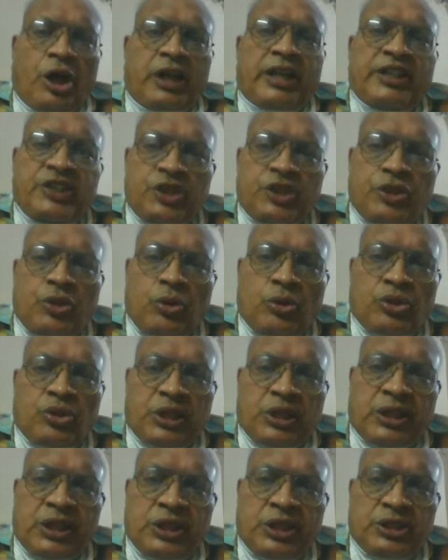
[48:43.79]
or
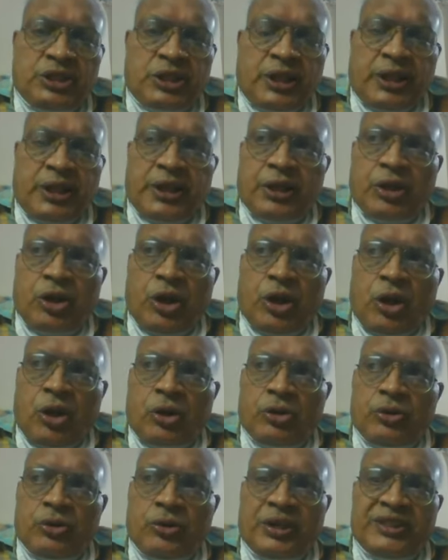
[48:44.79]
execution engineering,
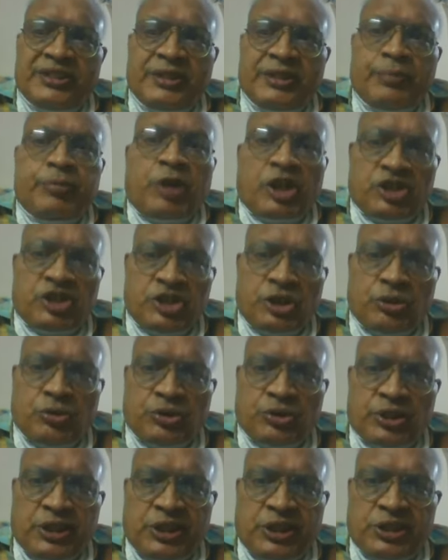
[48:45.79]
or you can say
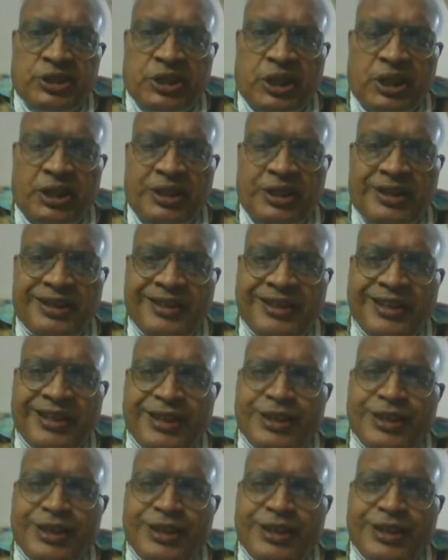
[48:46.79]
prosecution engineering,